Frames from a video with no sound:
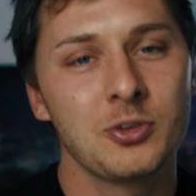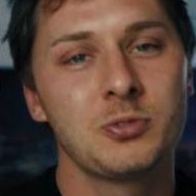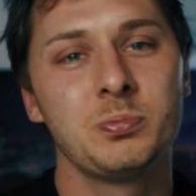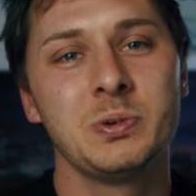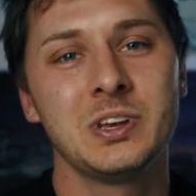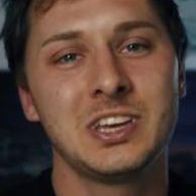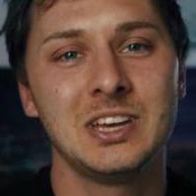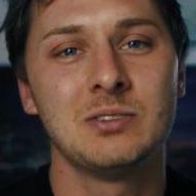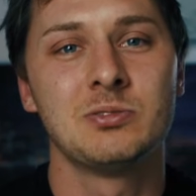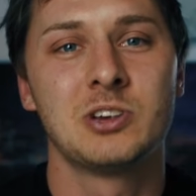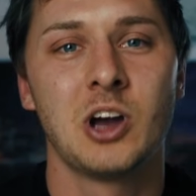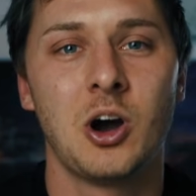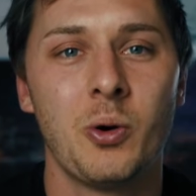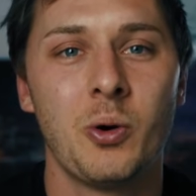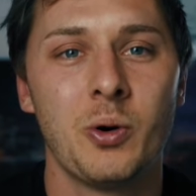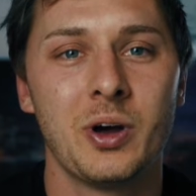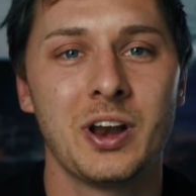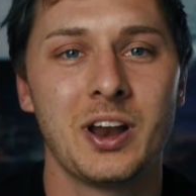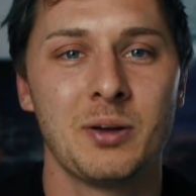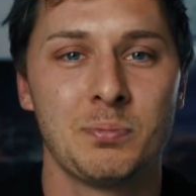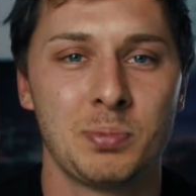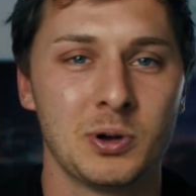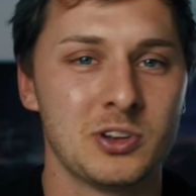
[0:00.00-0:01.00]
keep
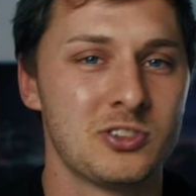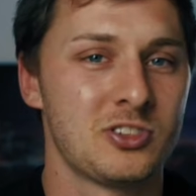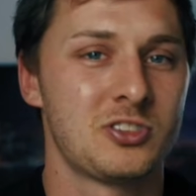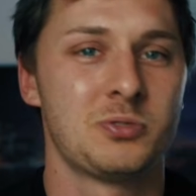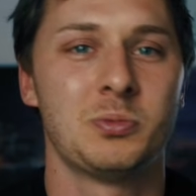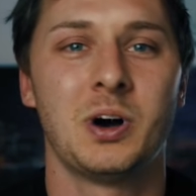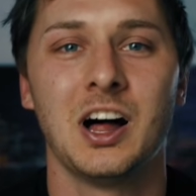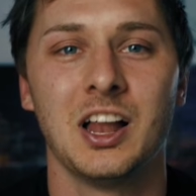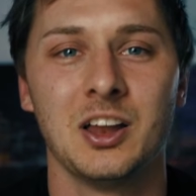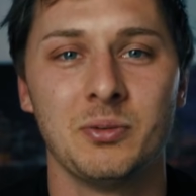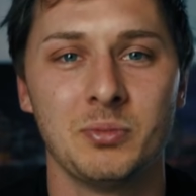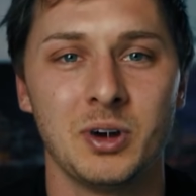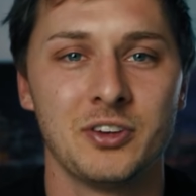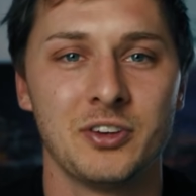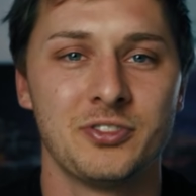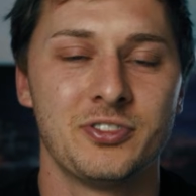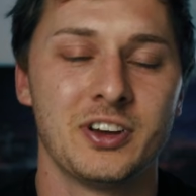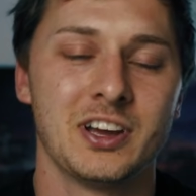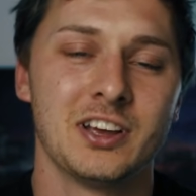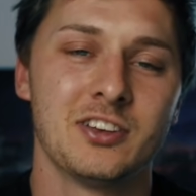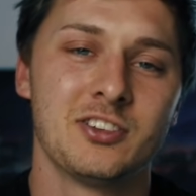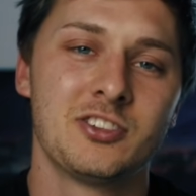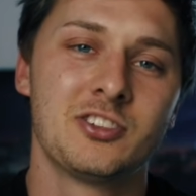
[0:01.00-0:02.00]
going and puts a smile on my face.